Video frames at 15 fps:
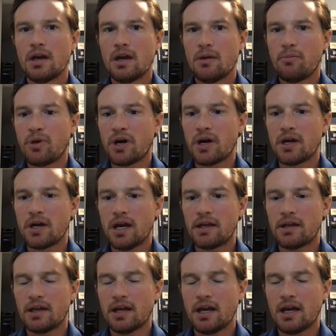but
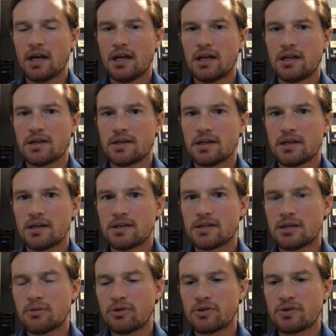in a
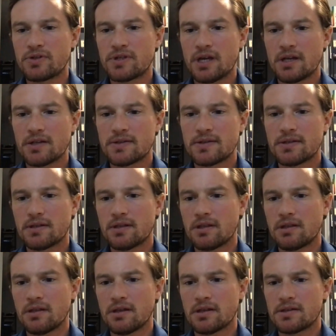similar sense,
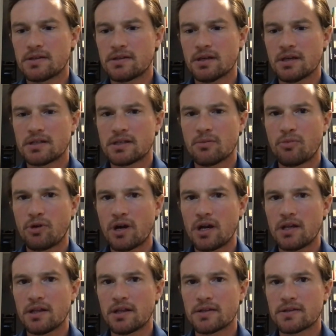it's a
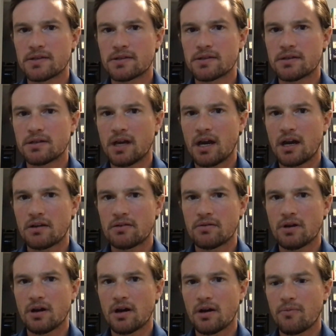brain that's not
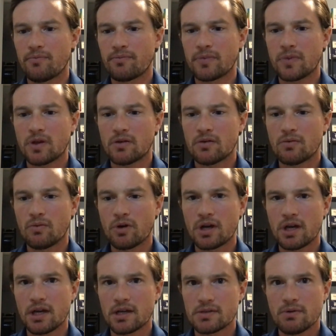
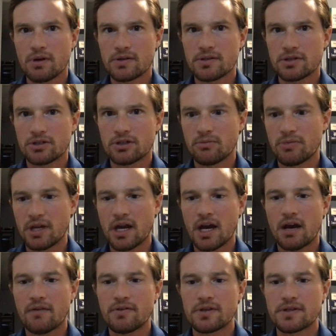working as well as it should be.
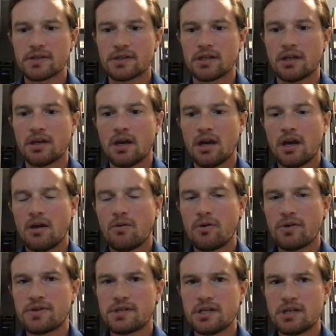Obviously,
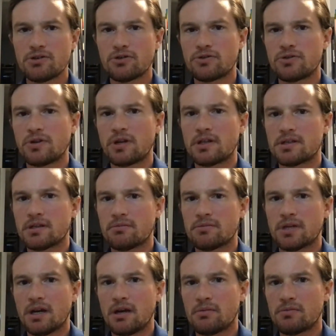with seizures, you can
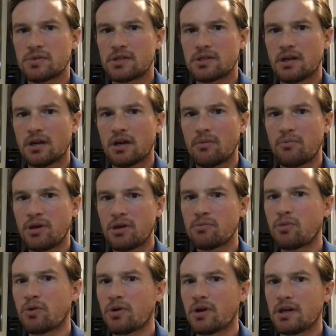sometimes
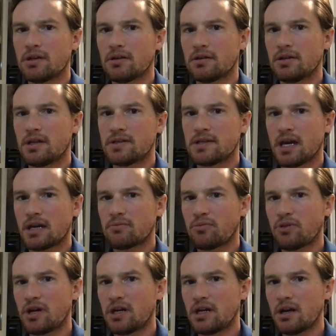pinpoint the exact
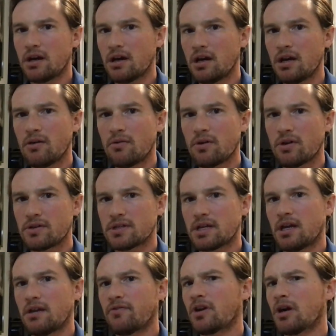brain area where it's
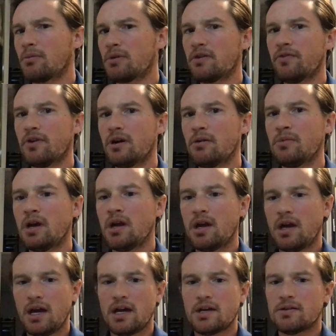kind of coming from.
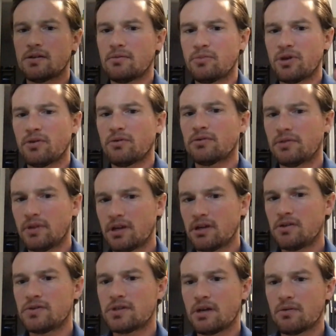But like
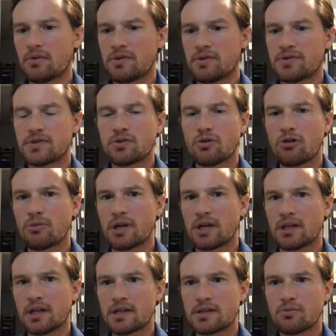you said, with
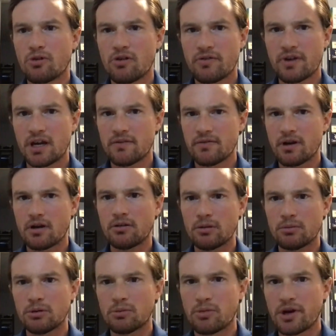storming, that's more of kind of a
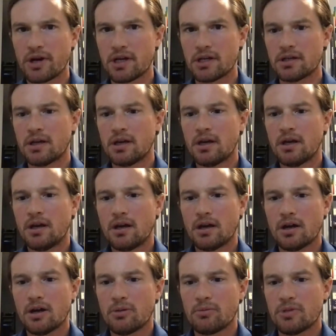global brain
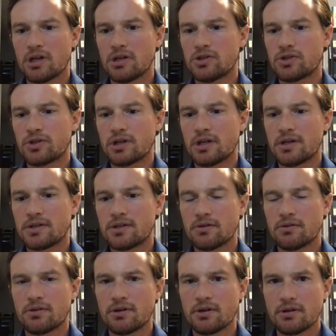injury.
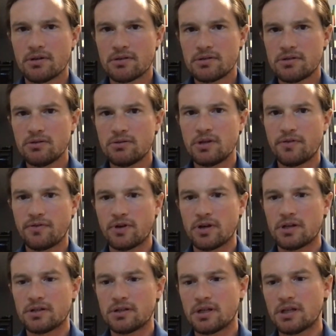So they're two
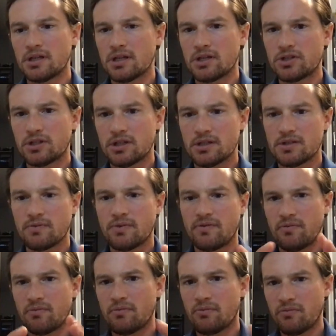different conditions with
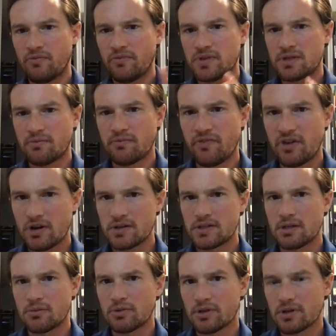some very
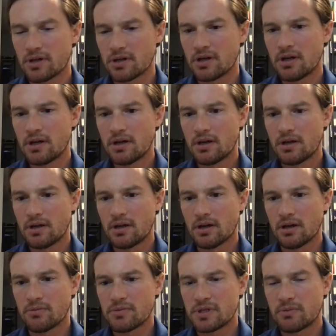similar
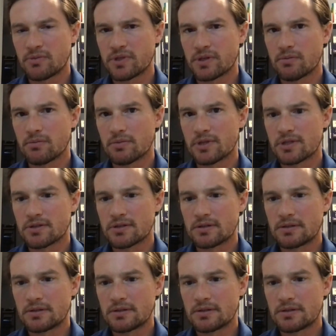symptoms.